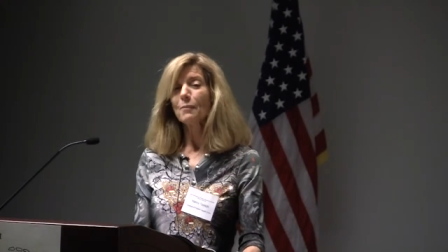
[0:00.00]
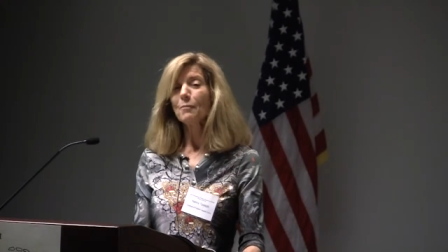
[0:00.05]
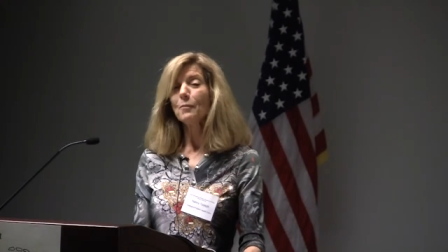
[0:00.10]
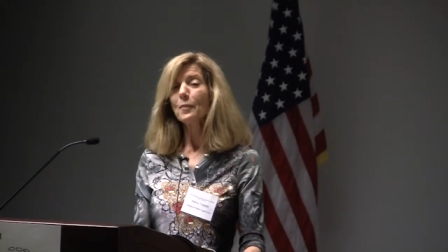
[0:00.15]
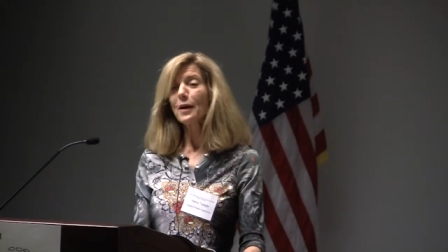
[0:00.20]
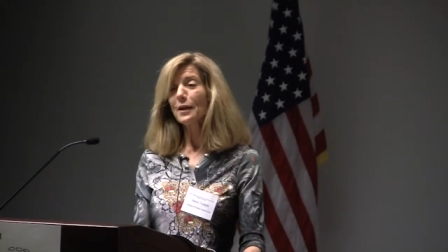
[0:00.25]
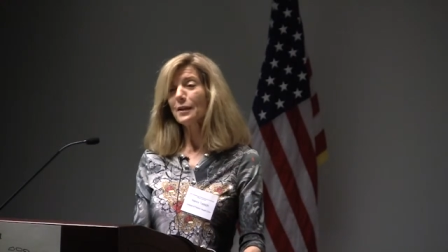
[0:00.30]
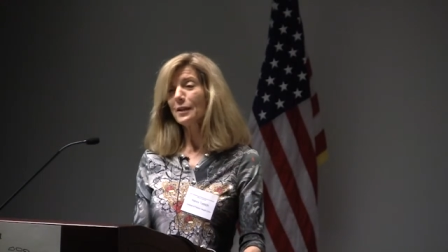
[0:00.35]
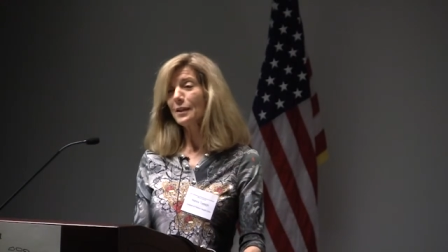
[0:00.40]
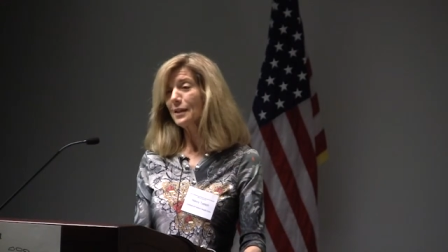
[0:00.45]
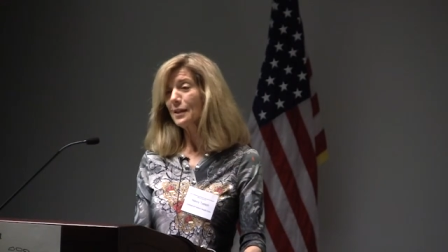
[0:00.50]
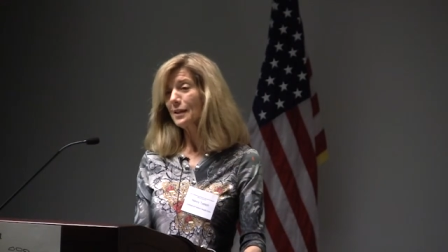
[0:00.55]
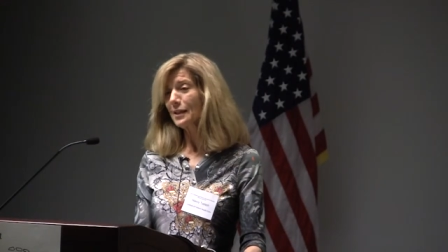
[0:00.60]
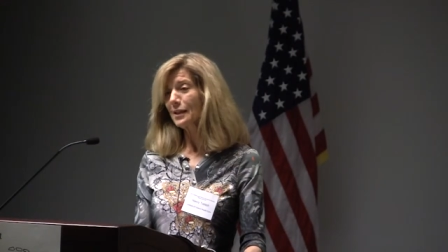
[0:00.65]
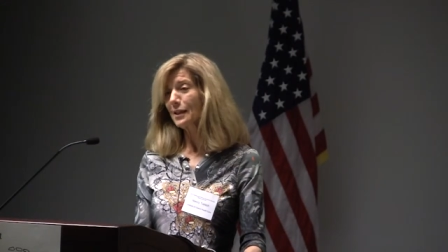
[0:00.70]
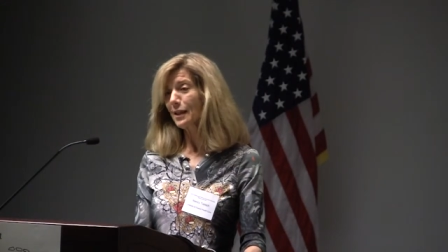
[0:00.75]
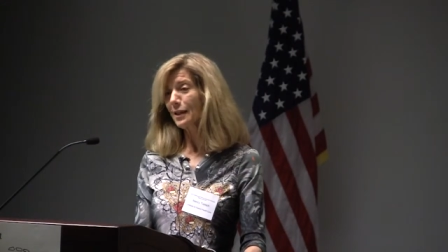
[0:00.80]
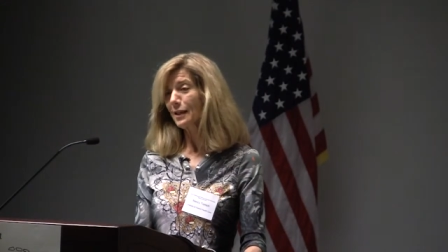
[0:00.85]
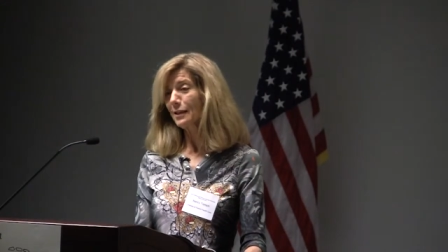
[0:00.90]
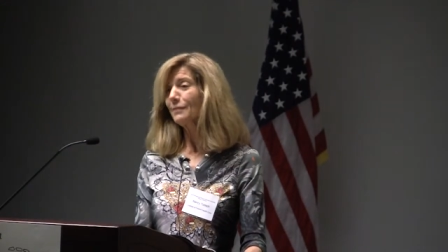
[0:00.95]
But he
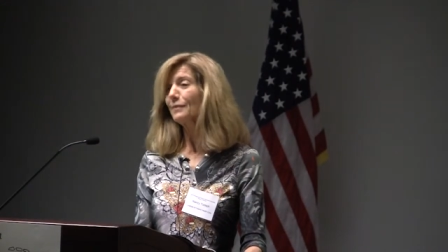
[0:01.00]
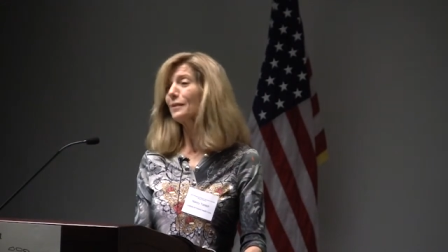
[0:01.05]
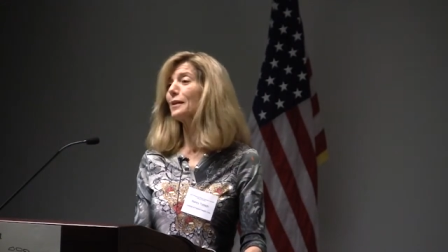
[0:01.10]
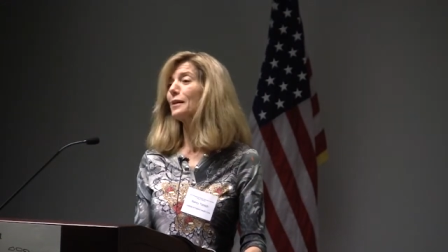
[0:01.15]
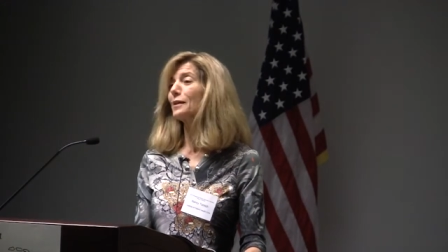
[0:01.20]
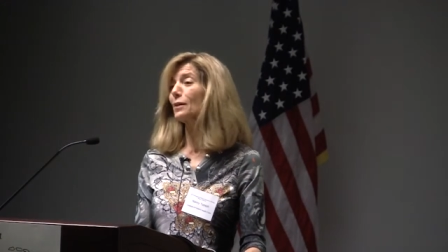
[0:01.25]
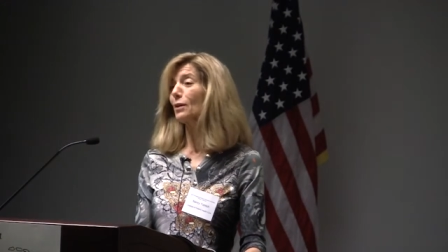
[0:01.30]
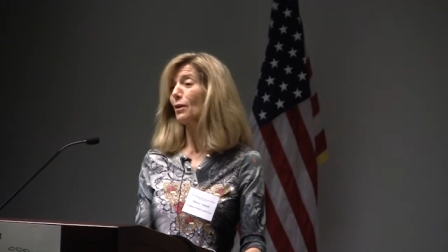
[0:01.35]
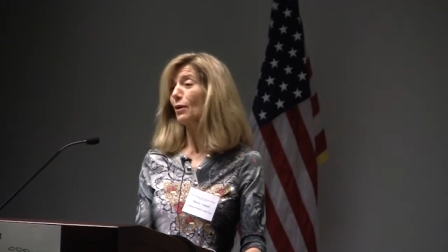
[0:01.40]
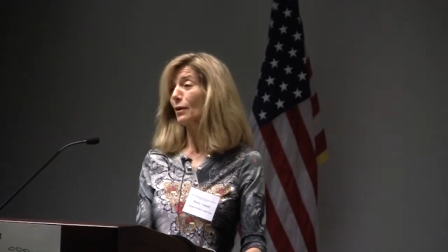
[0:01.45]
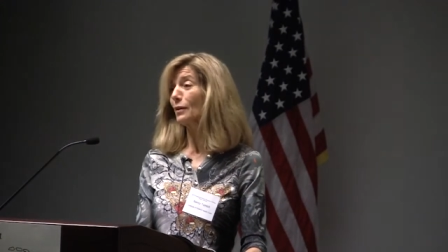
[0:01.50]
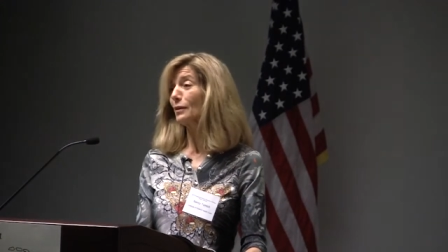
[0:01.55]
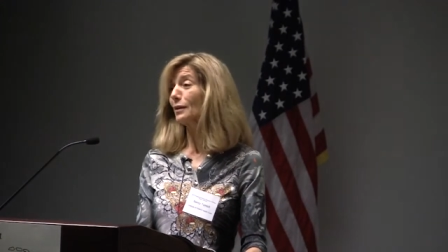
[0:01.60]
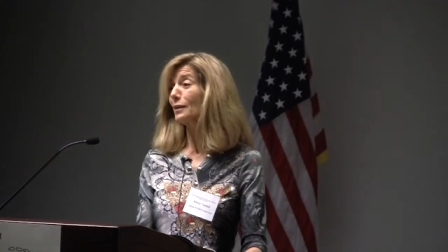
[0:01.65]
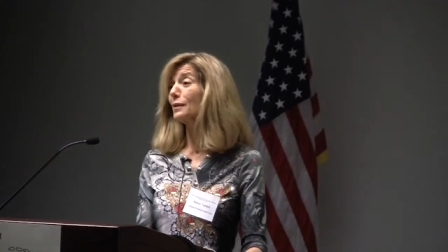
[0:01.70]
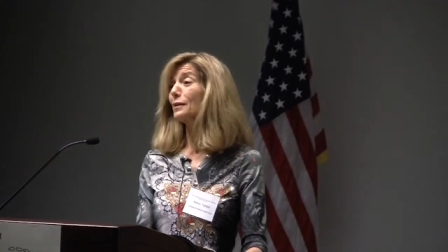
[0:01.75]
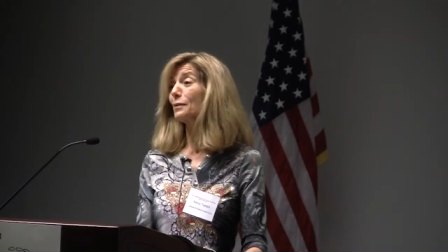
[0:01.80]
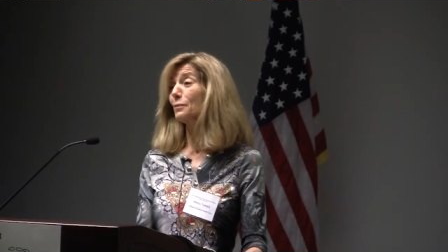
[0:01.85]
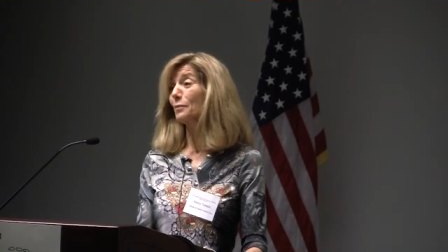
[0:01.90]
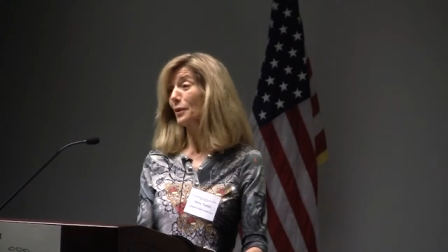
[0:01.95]
said his heart
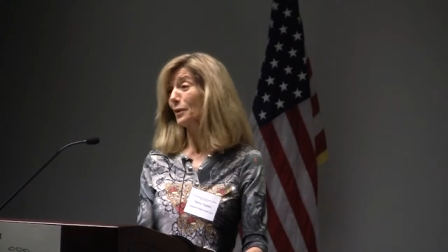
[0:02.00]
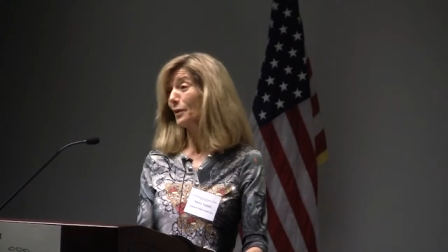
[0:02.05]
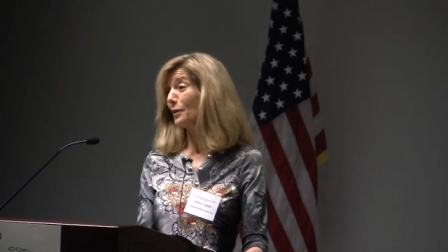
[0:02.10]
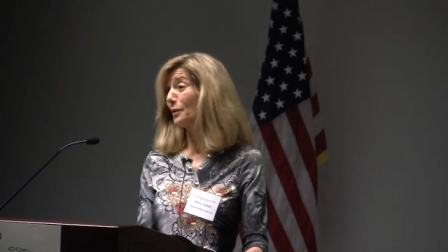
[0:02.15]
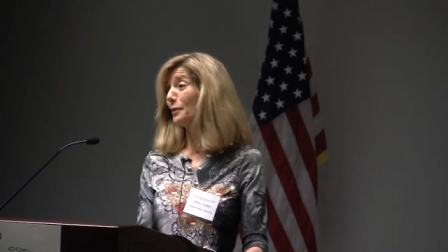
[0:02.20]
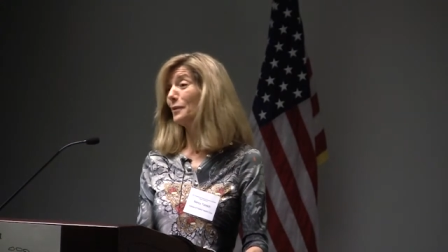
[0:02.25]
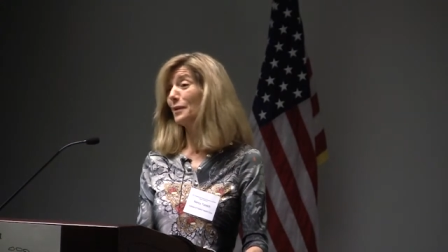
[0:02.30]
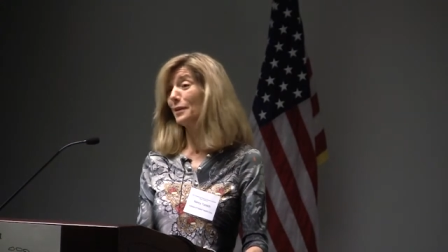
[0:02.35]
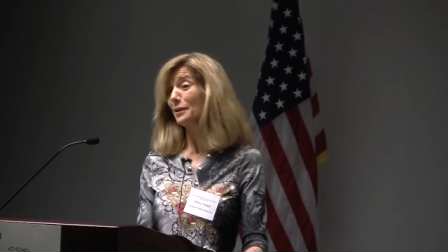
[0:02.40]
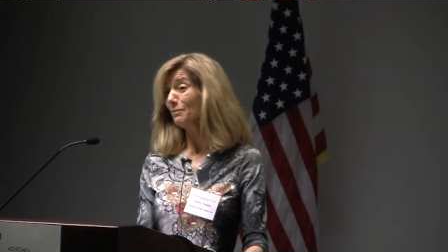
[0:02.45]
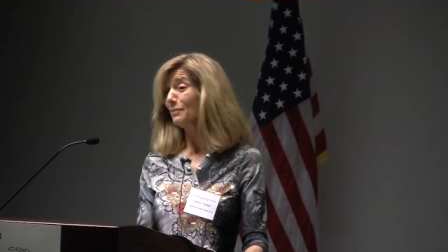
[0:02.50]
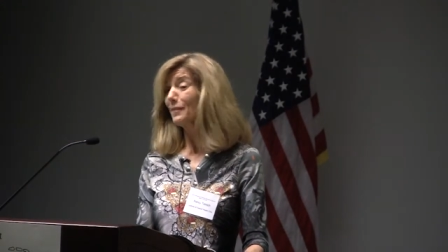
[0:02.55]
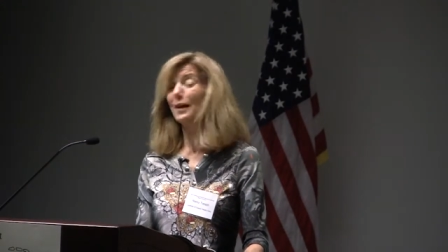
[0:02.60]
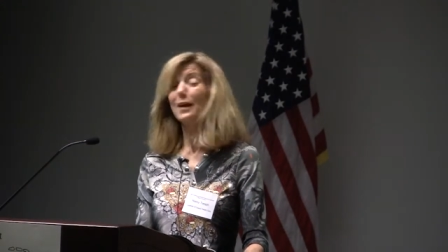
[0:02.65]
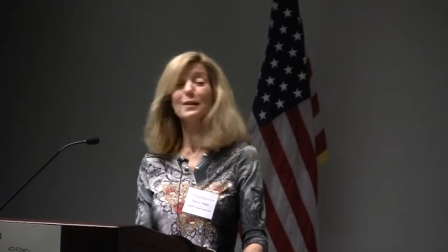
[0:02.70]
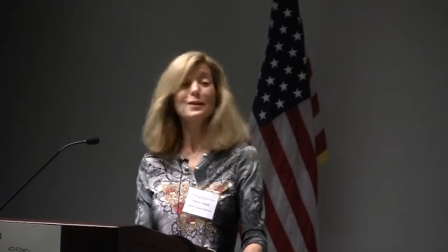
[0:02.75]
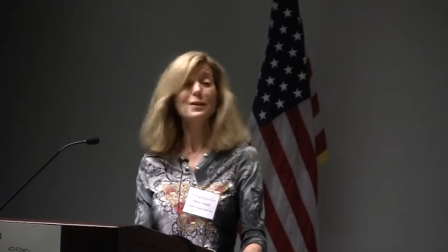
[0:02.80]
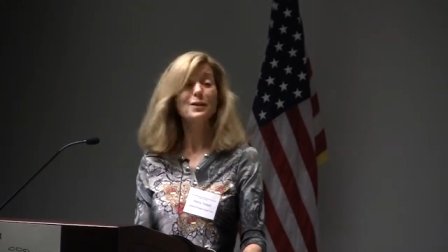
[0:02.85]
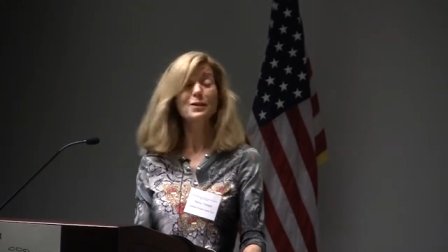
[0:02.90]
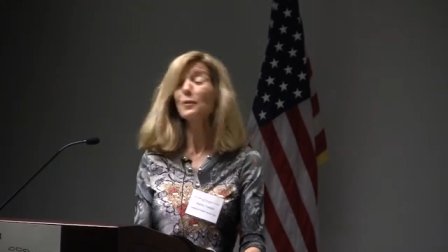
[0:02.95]
is with you.
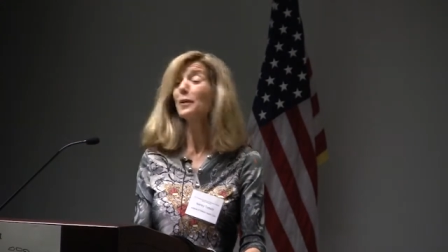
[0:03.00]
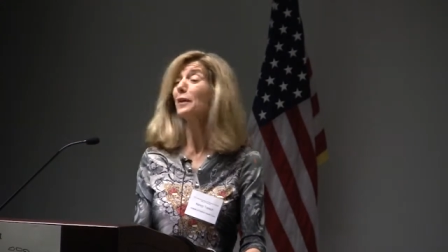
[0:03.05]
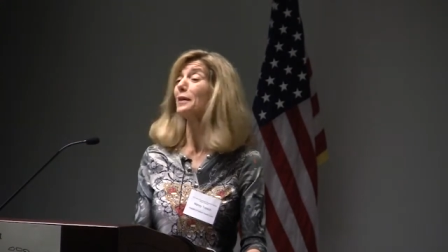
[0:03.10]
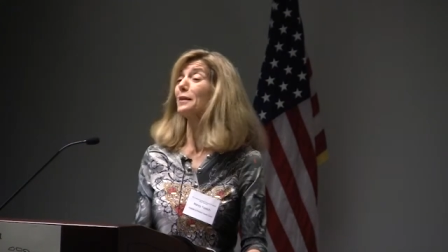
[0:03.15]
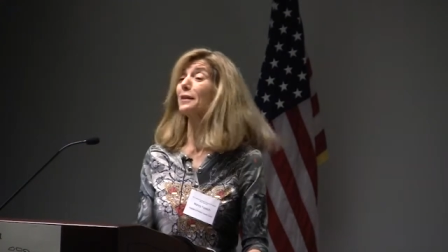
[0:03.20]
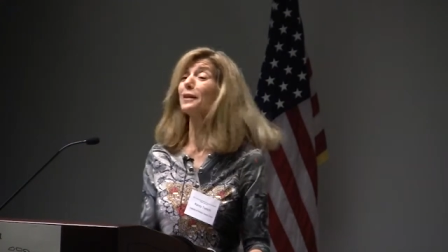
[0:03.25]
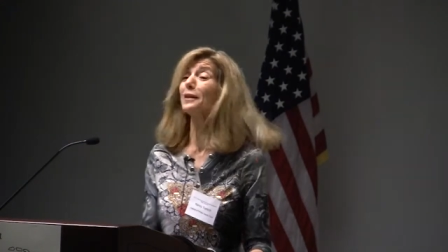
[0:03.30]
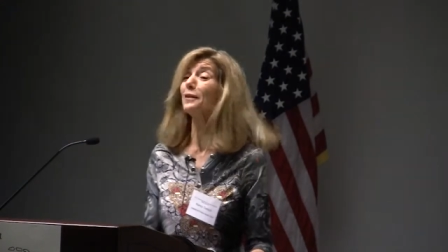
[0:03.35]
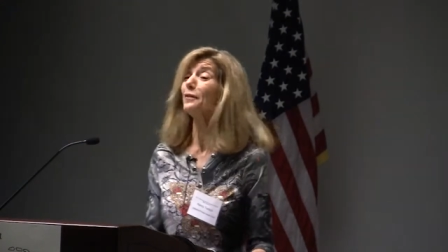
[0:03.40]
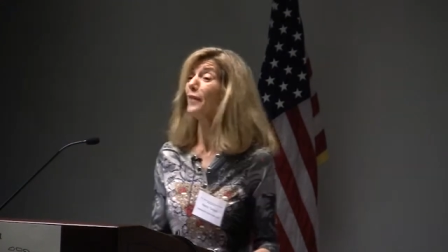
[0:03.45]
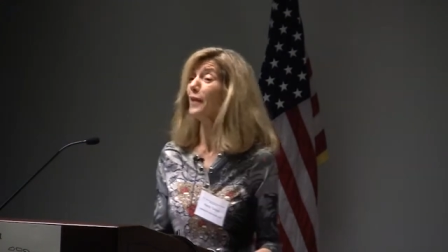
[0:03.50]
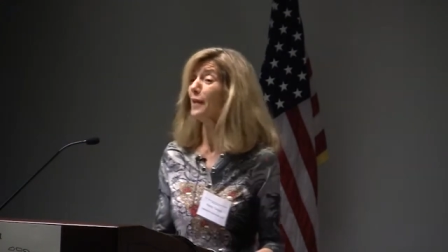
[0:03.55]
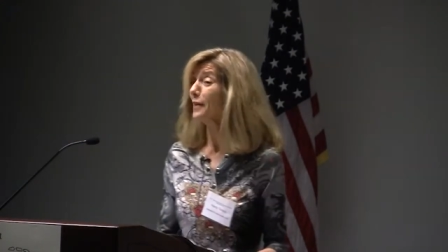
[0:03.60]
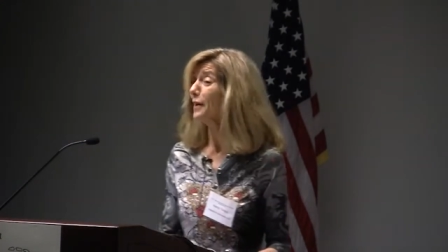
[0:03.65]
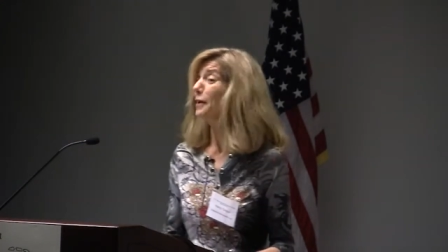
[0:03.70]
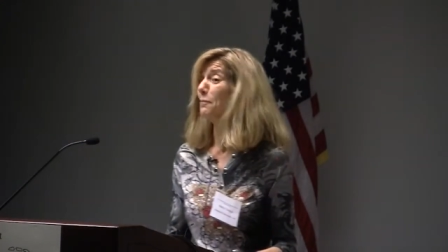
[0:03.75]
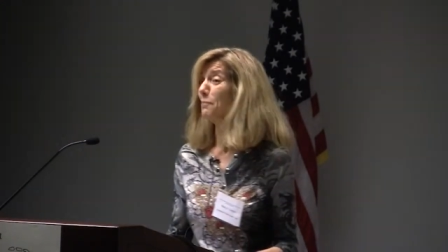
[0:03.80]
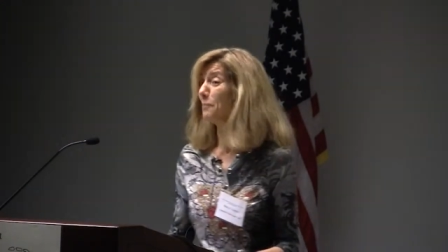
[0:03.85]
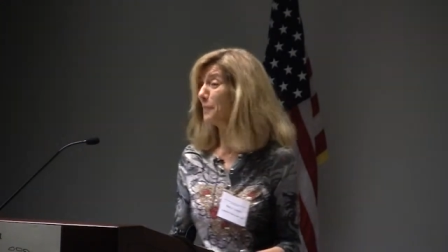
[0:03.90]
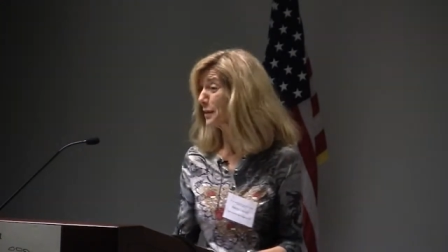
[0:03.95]
I just wanted to convey
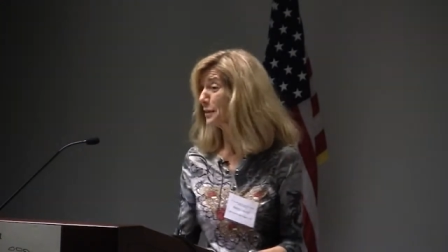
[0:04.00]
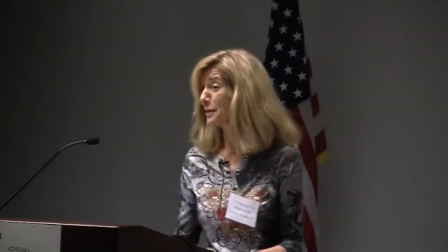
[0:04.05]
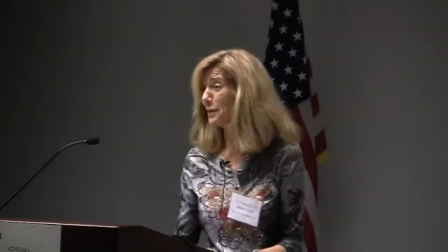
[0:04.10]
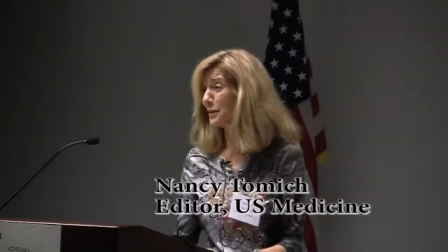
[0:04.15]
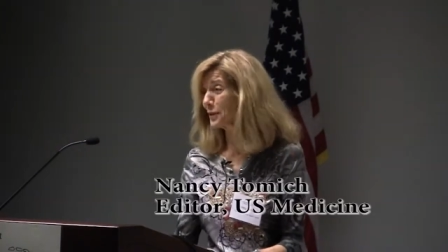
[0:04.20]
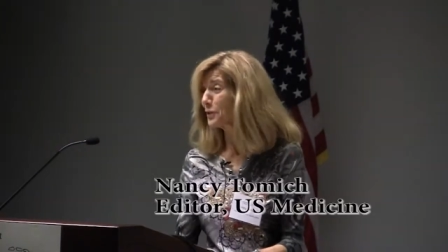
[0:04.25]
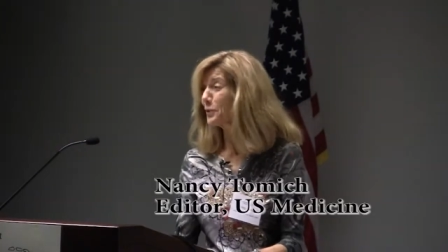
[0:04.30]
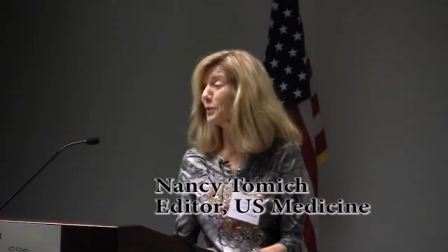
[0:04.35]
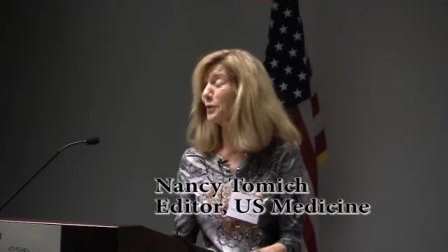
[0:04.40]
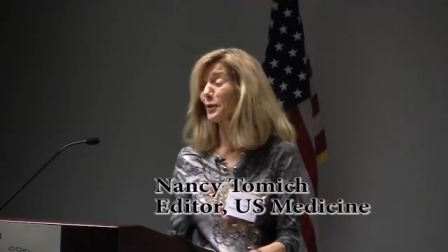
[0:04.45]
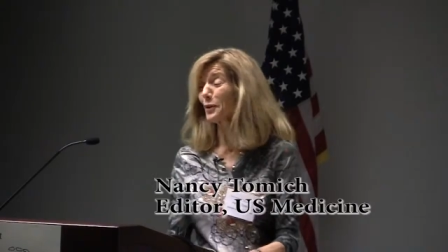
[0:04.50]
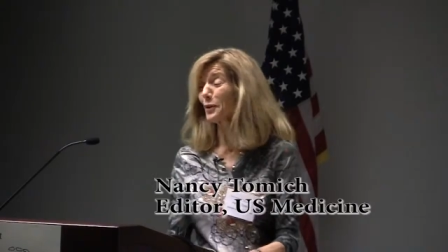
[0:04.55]
that message to